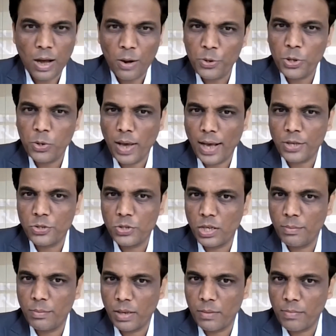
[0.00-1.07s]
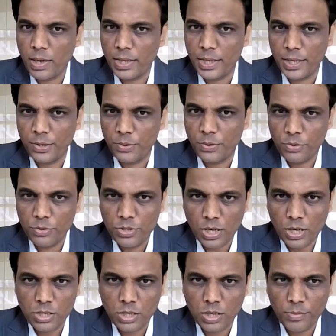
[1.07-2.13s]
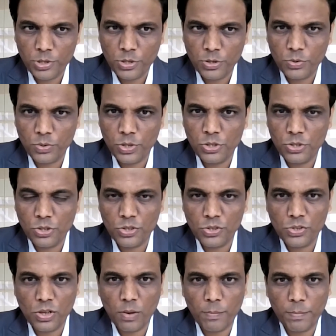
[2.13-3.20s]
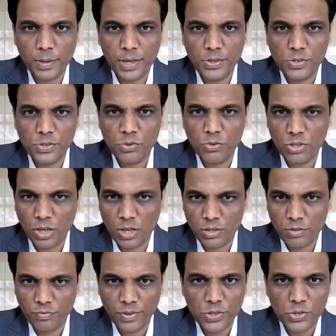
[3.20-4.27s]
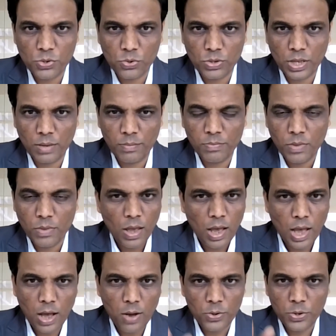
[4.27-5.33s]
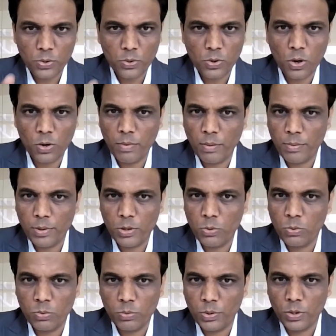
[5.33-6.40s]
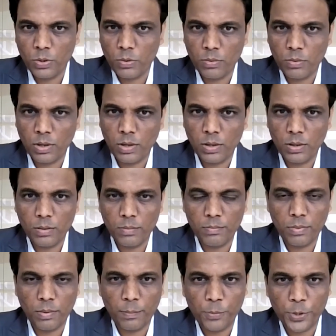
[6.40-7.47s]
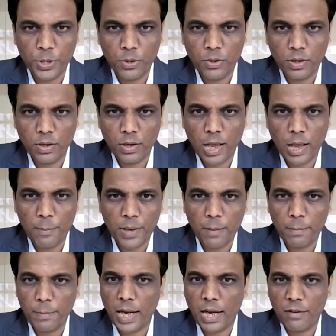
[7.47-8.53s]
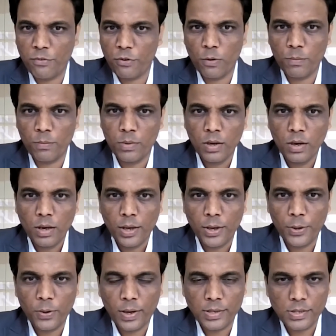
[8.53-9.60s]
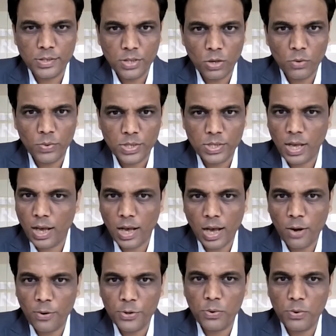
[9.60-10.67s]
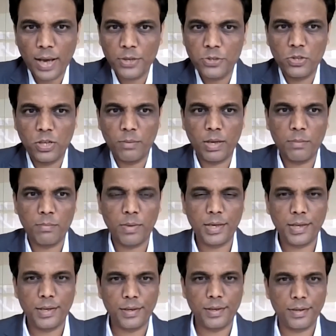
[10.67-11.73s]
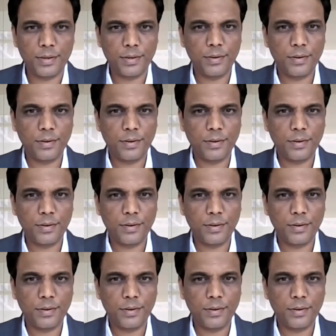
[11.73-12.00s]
How do you actually make money? Do you charge commission to insurance companies? You charge a fees to them? How do you, or maybe put your API platform, as a service? How do you actually make money here?